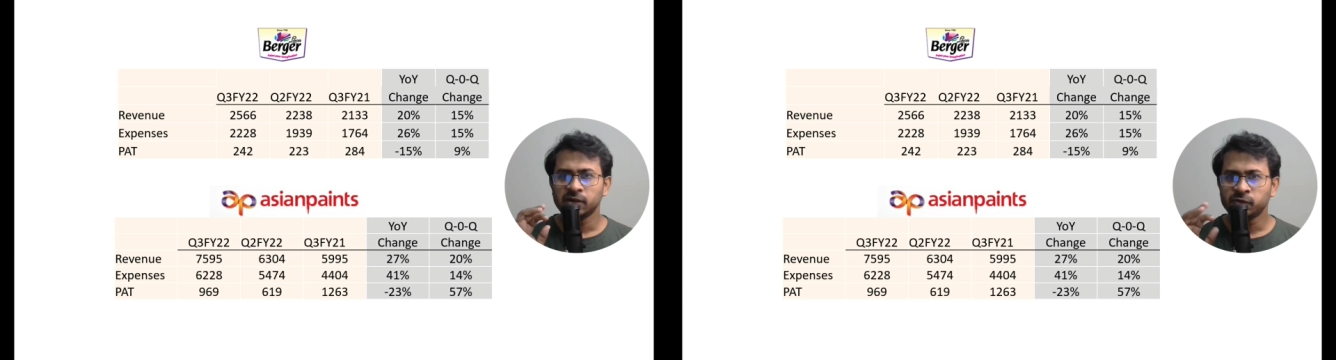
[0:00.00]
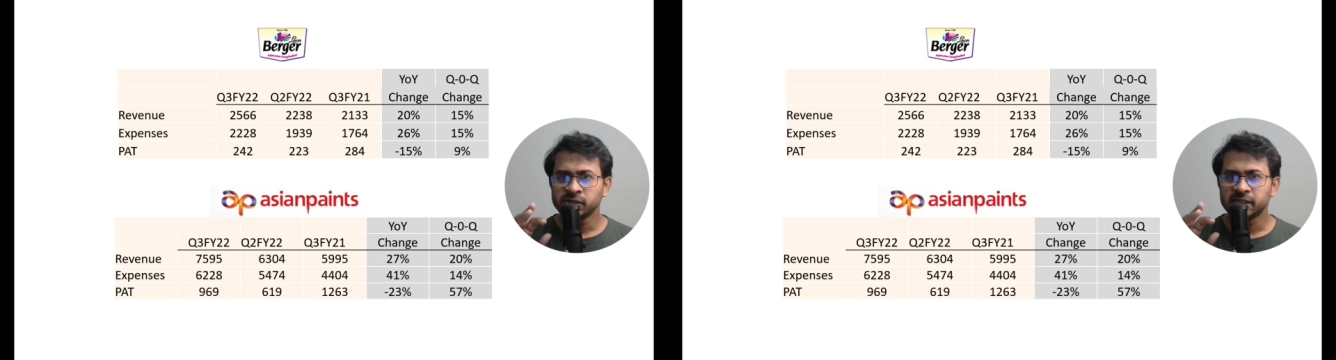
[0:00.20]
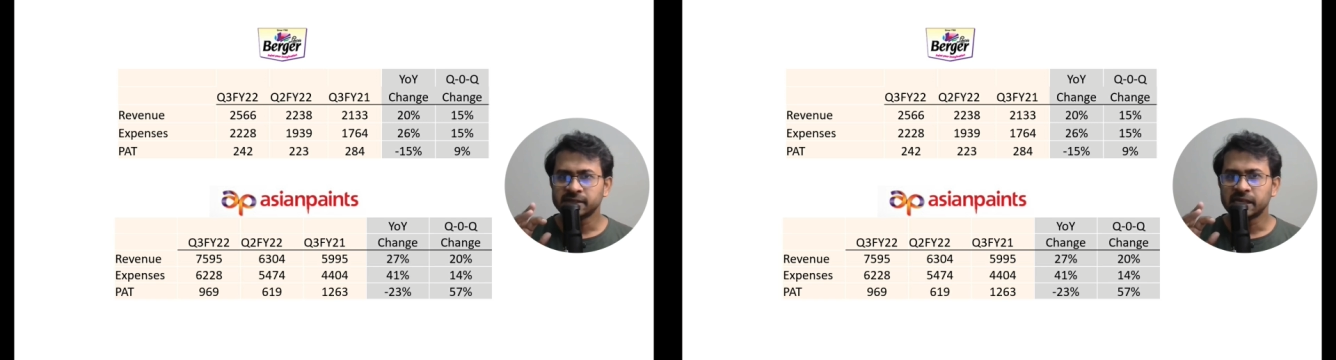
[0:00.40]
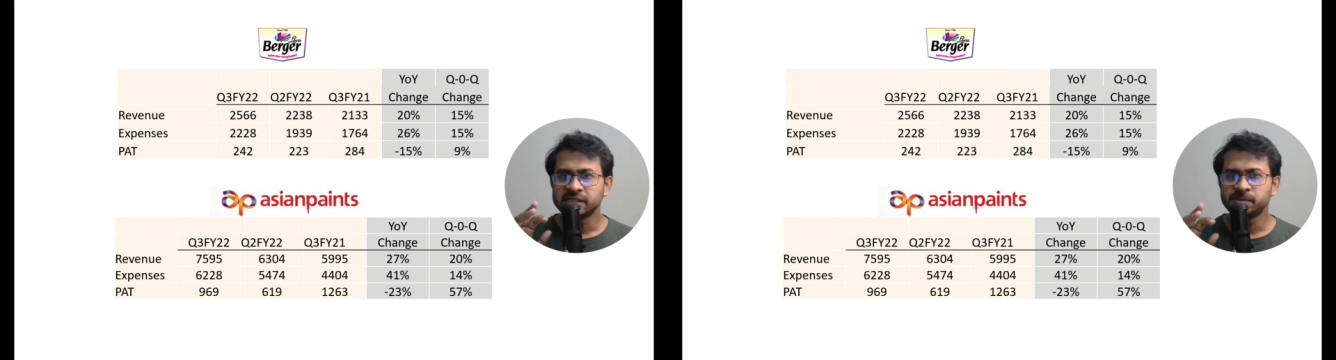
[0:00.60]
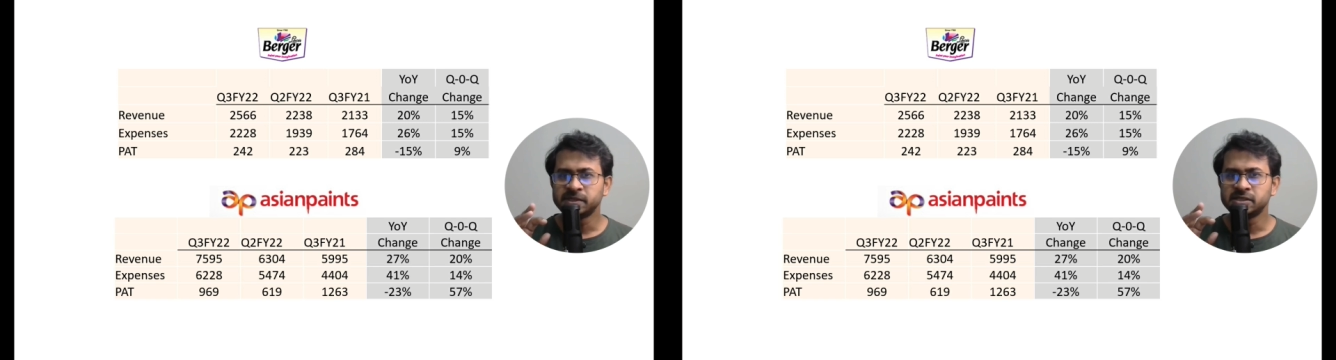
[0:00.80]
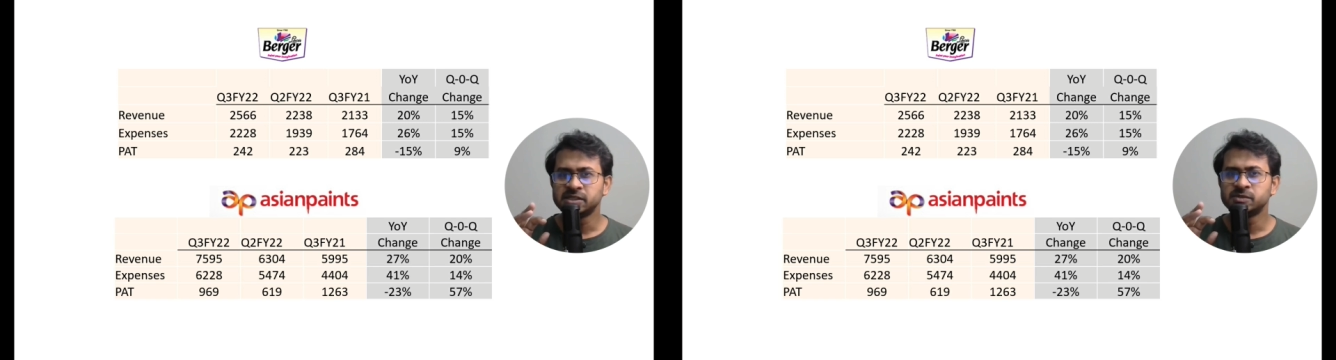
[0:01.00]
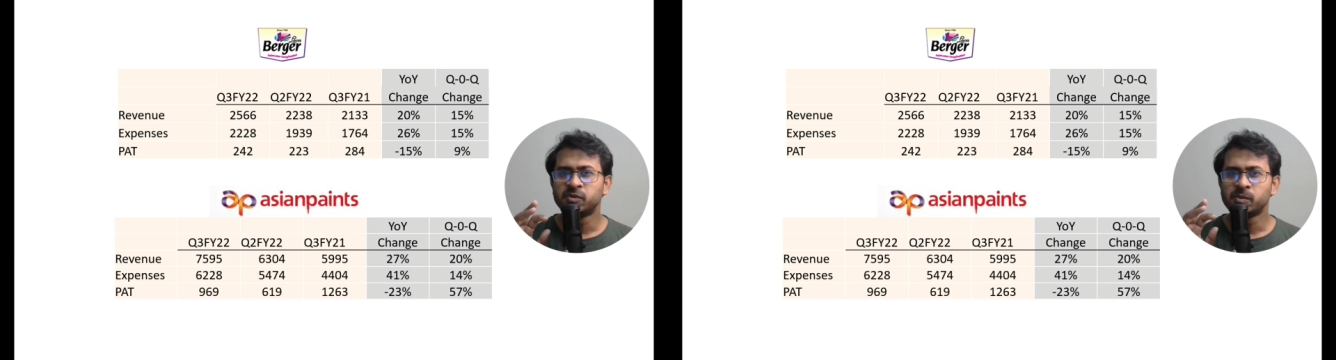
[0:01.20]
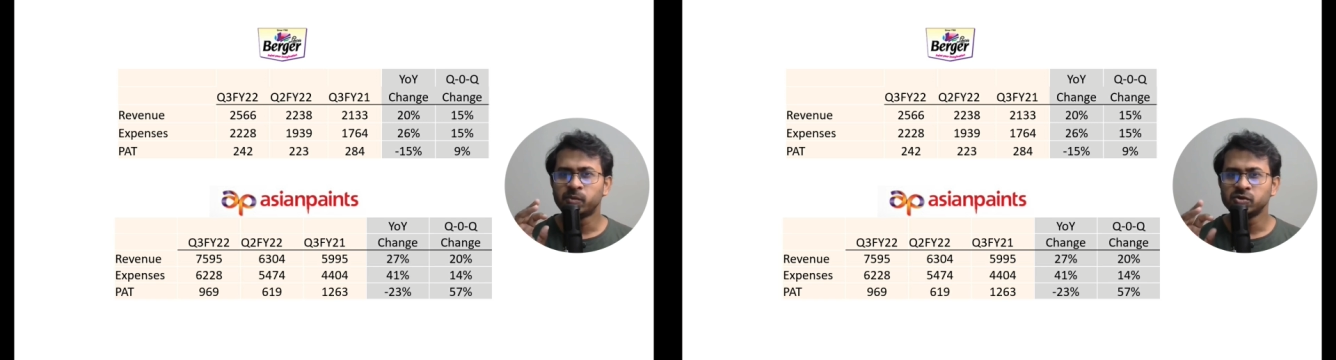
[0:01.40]
If we check the expenses
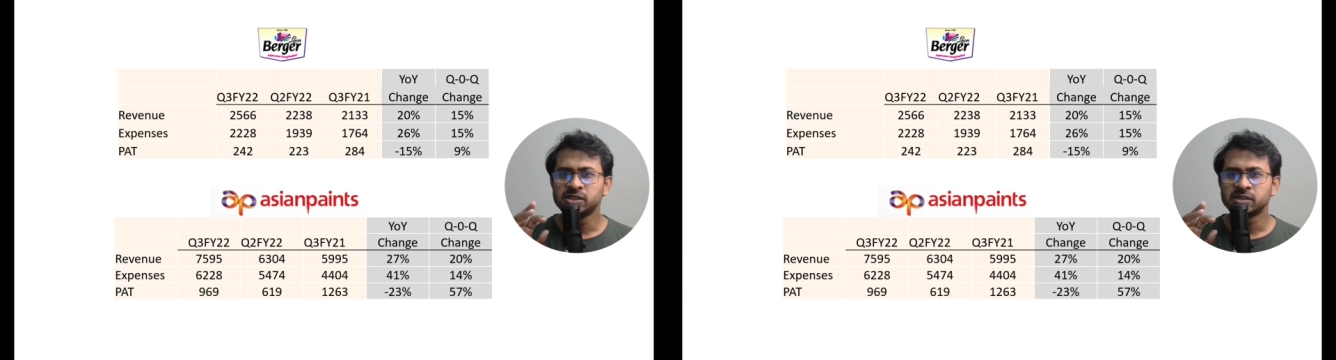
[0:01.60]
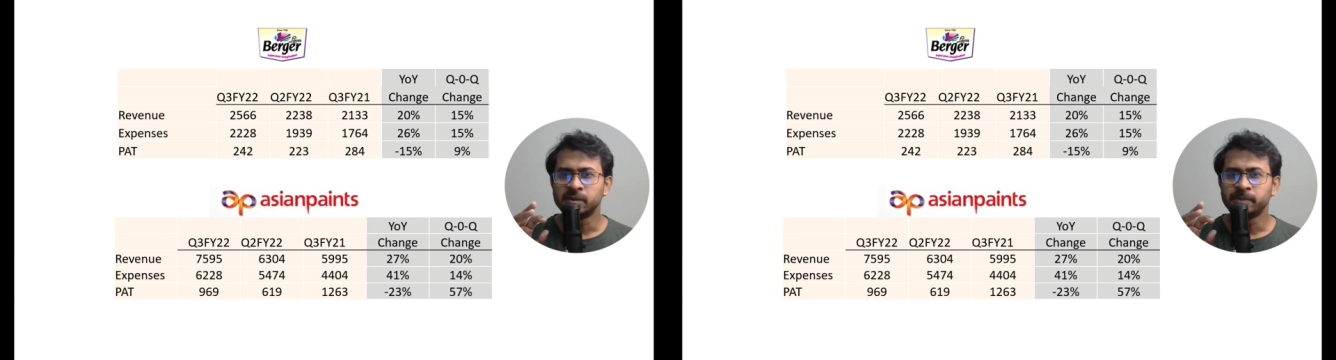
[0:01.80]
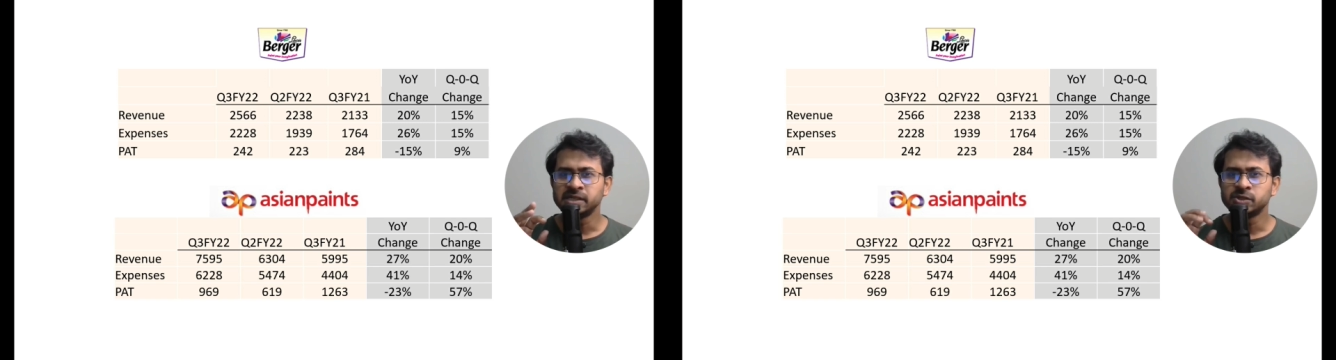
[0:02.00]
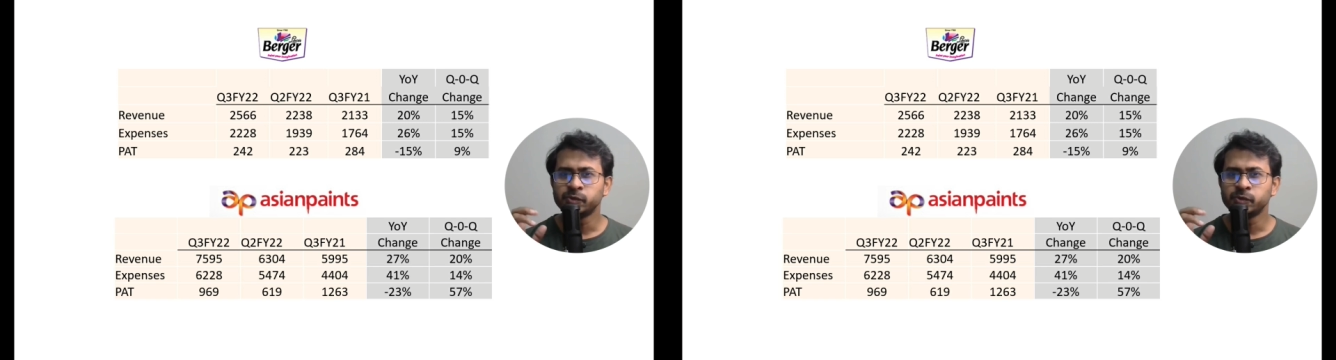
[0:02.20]
for both these companies,